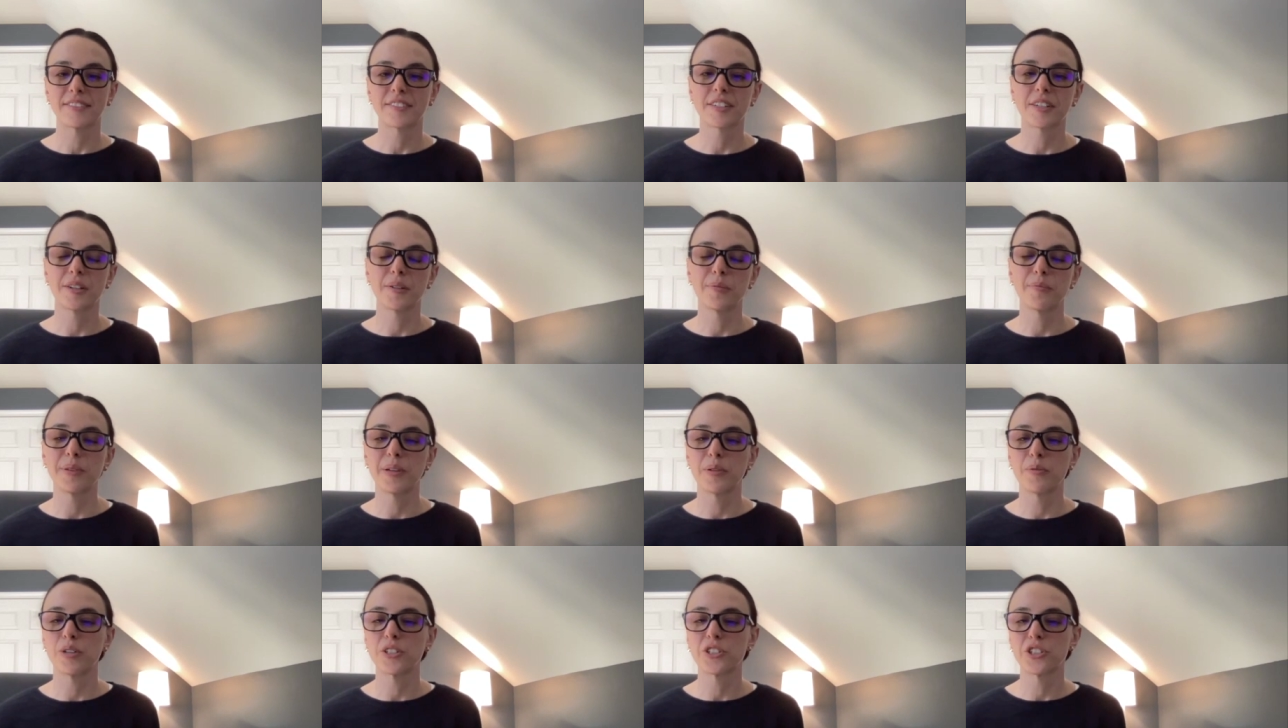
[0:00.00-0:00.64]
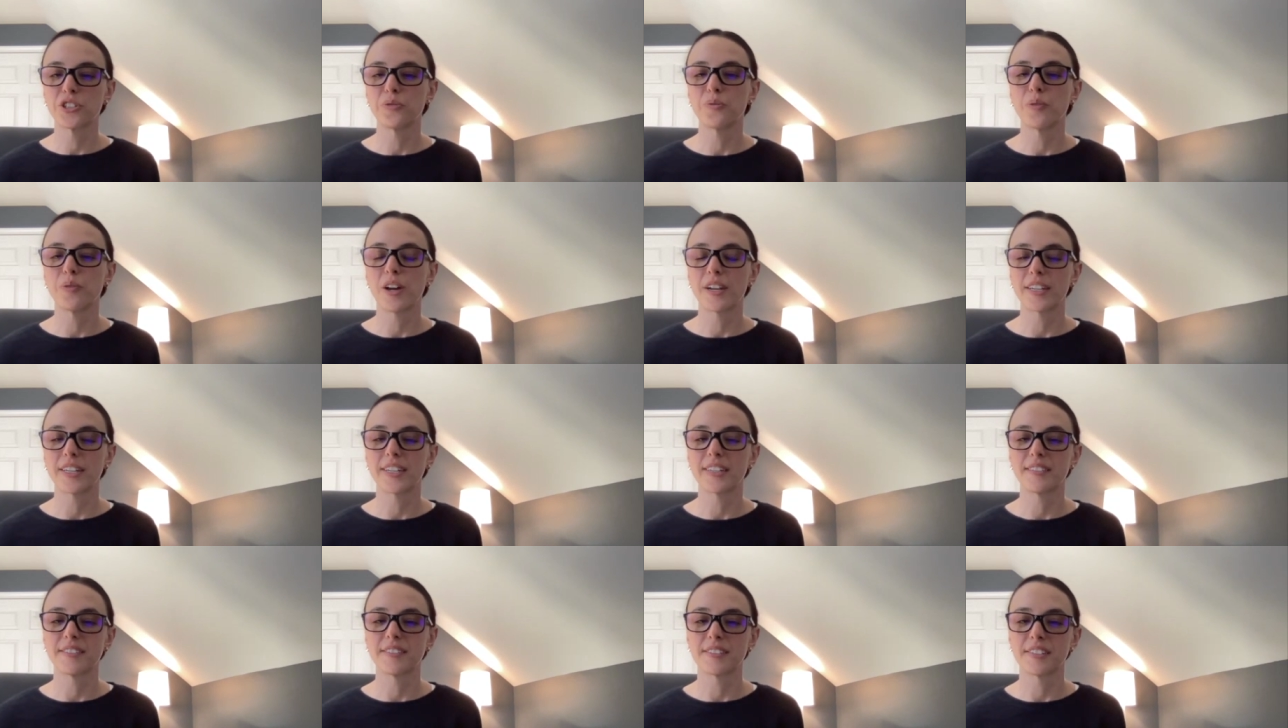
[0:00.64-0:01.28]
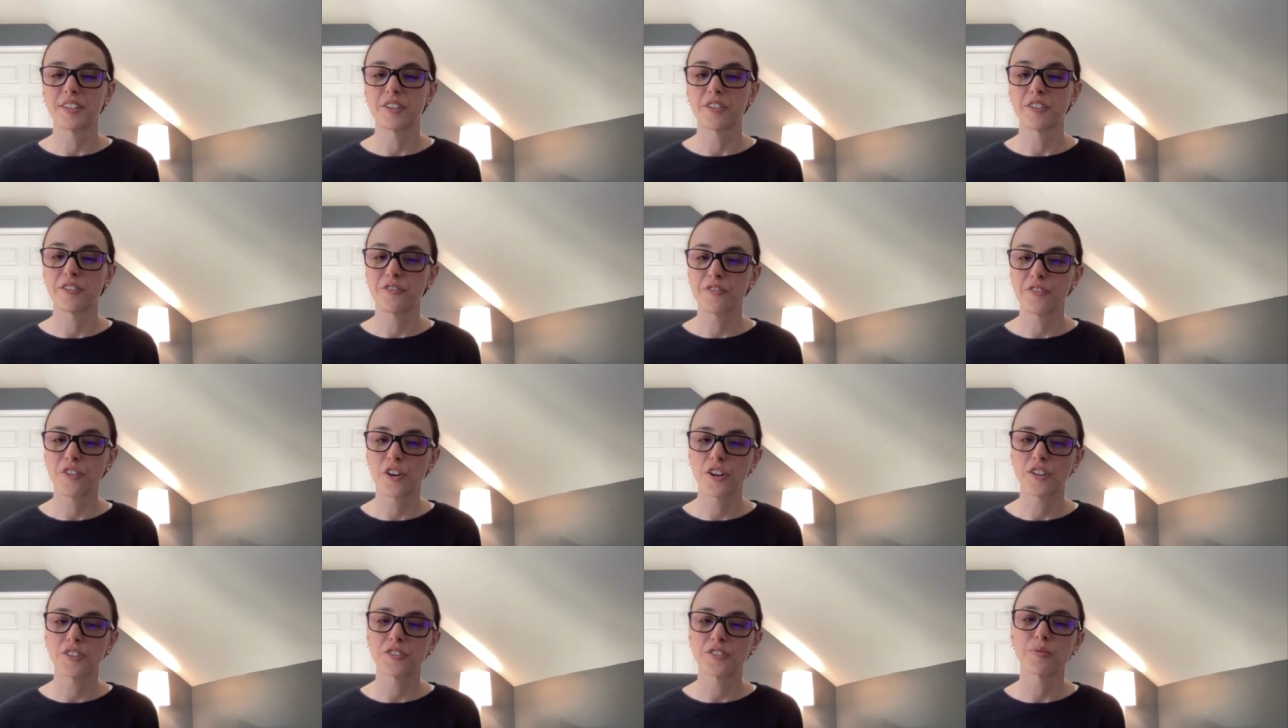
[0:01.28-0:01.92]
going to be what you want to consider
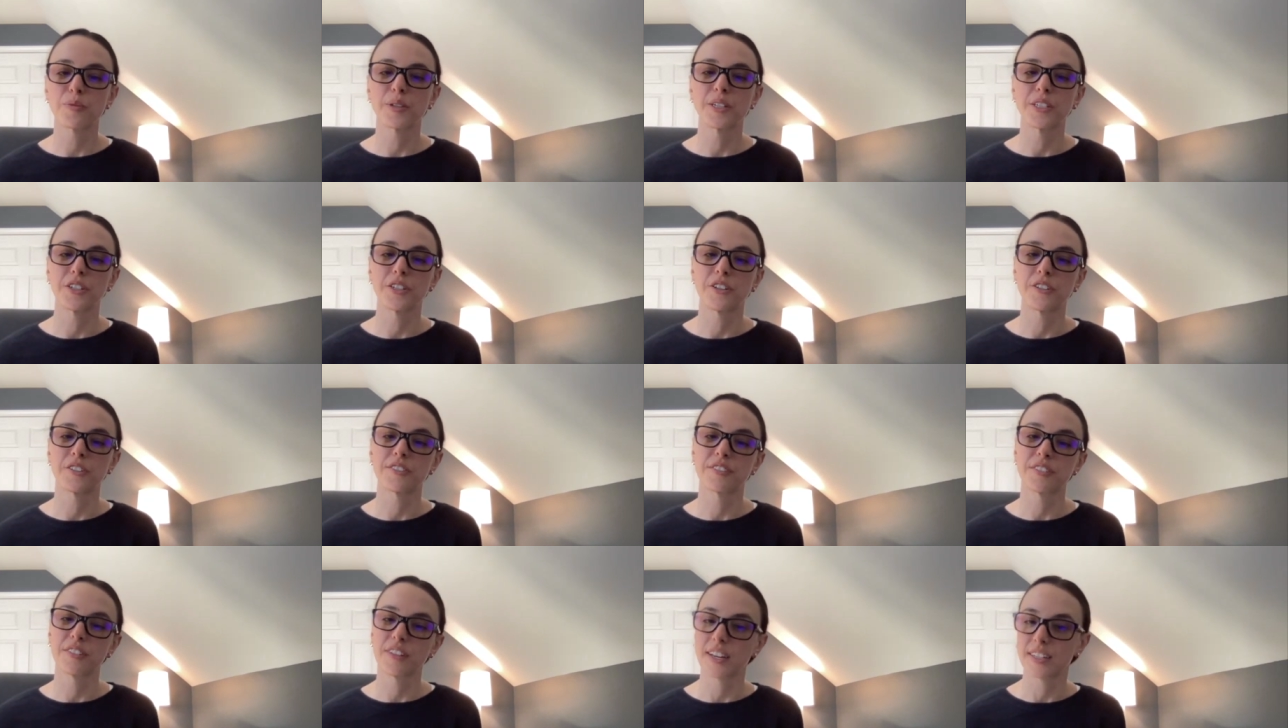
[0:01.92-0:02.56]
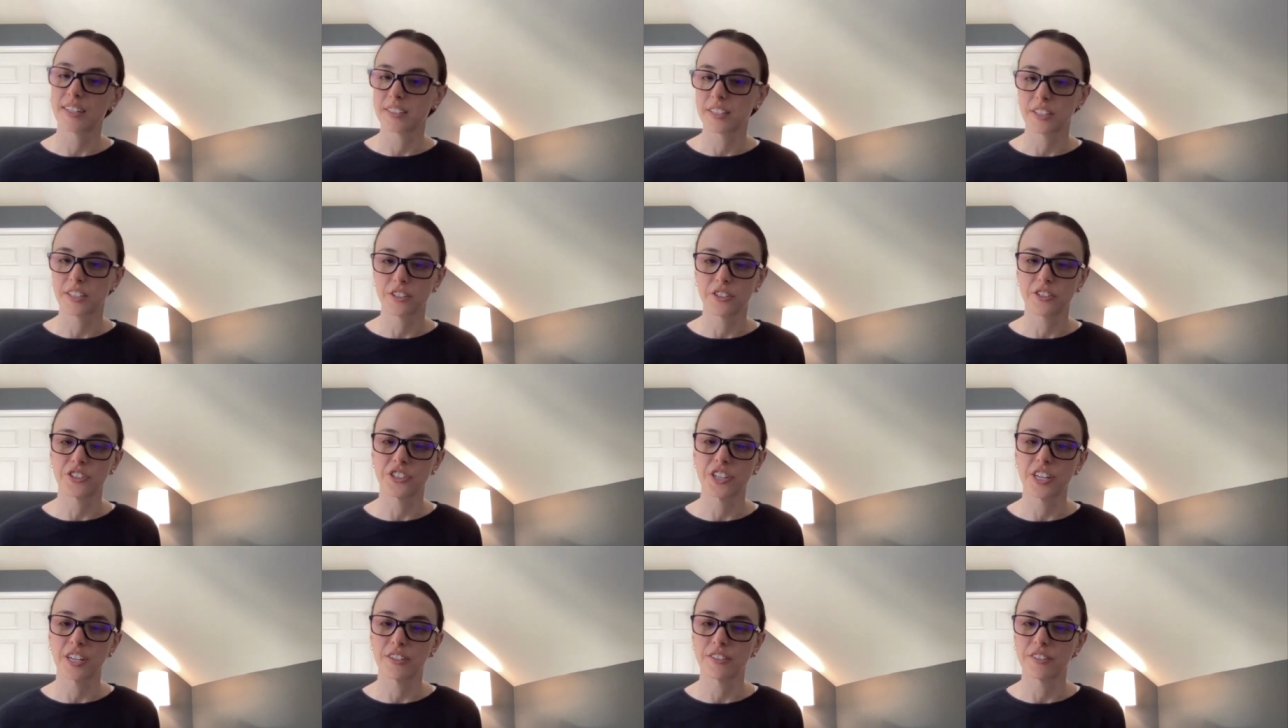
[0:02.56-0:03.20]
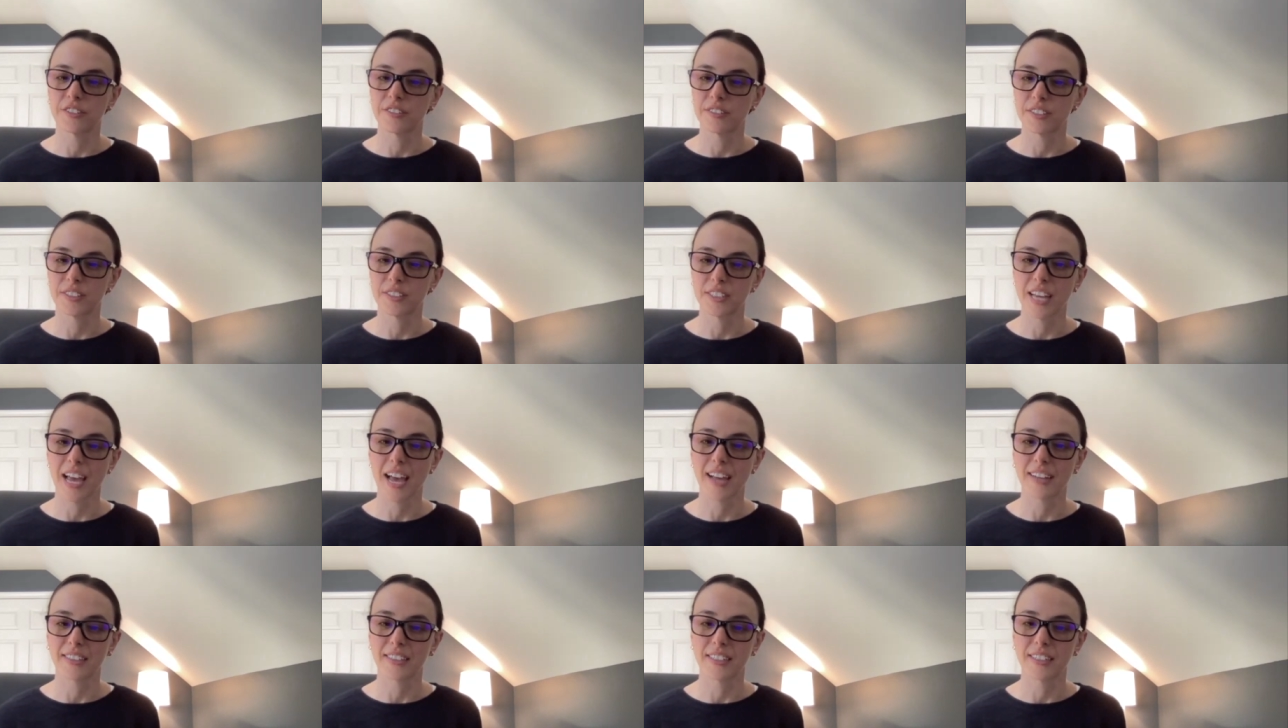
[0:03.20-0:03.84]
first when you're selecting your channels and
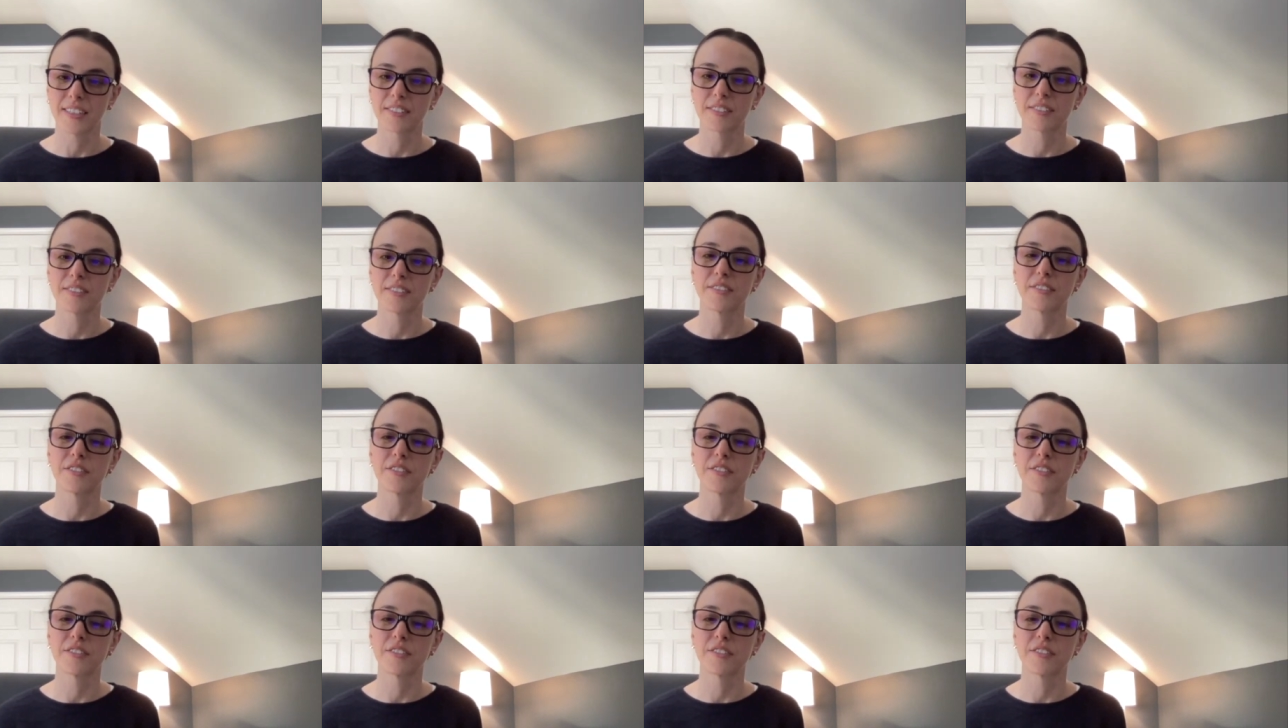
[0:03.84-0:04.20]
tactics.